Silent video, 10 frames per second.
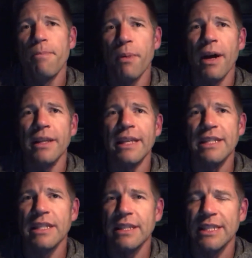But
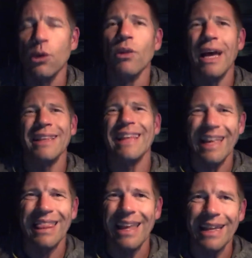it's still that
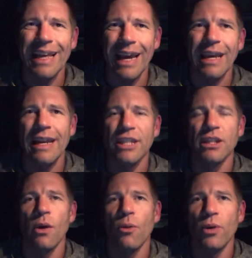link, that
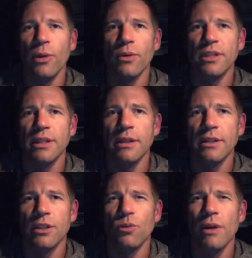connection that I really want
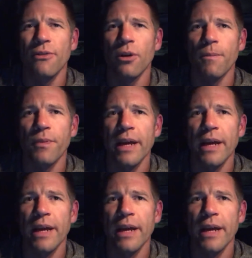to riff on.